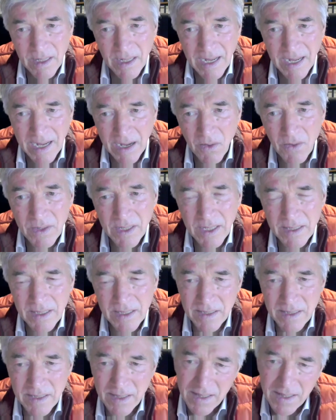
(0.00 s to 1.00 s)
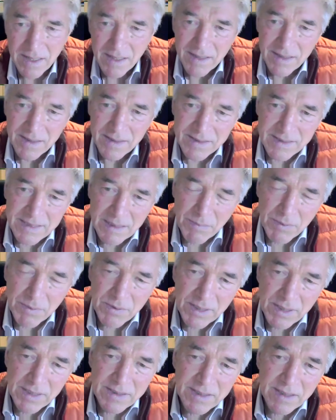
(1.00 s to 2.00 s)
how can I
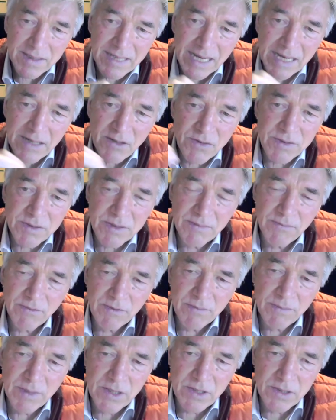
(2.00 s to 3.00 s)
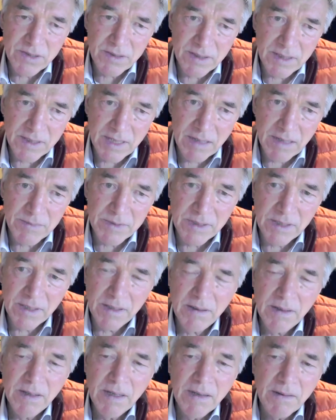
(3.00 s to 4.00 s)
separate the dangerous information that comes
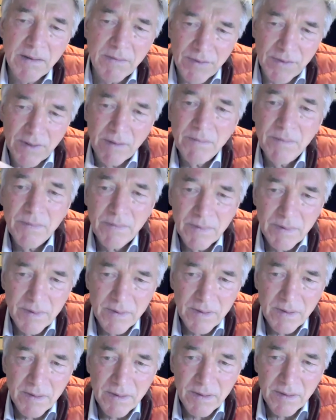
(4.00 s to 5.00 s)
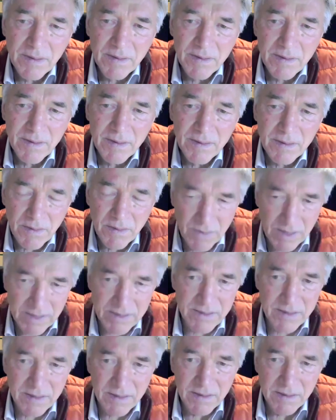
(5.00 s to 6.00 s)
in from the
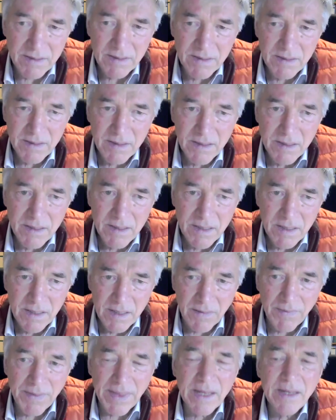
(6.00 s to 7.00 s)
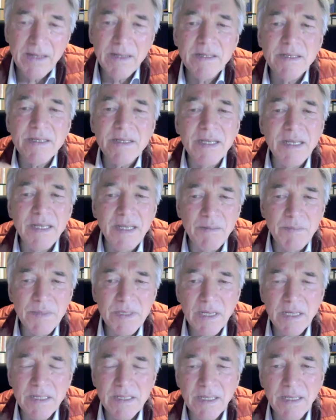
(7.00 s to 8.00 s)
rest? And then it seems
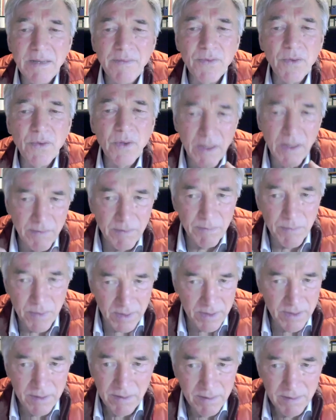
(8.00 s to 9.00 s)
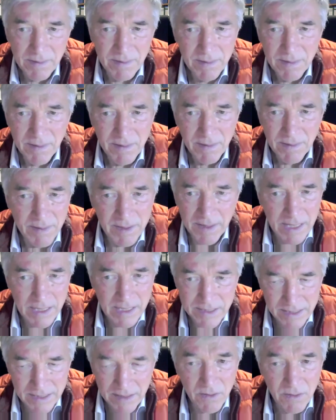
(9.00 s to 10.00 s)
as if you have a body that
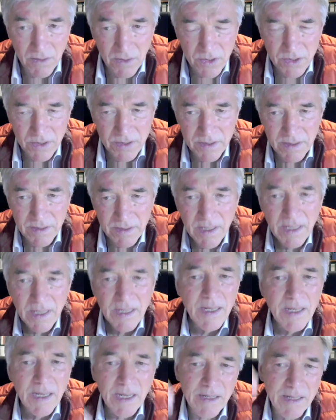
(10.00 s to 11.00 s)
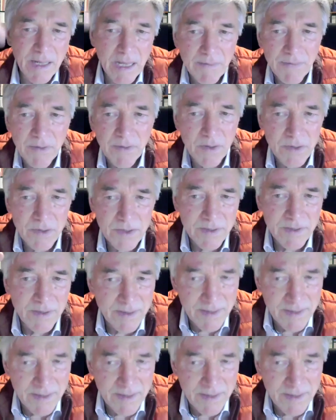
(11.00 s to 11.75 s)
has no consciousness, and you have a consciousness